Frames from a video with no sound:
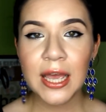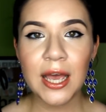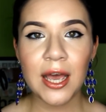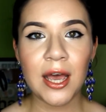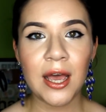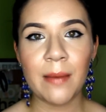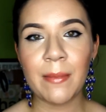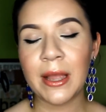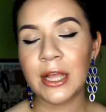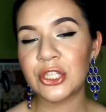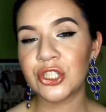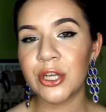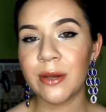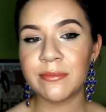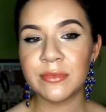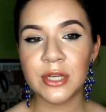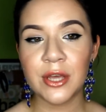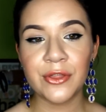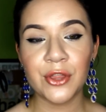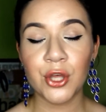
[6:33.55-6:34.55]
I
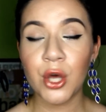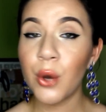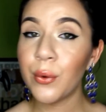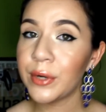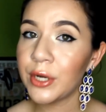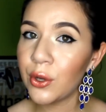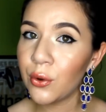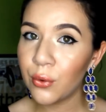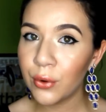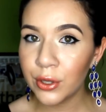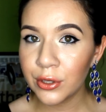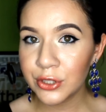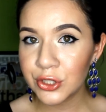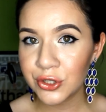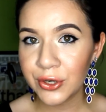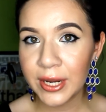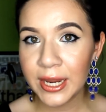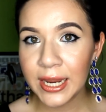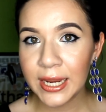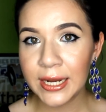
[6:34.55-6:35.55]
jumped on the coconut oil
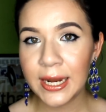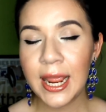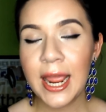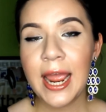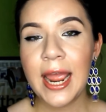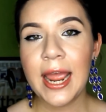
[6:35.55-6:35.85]
train,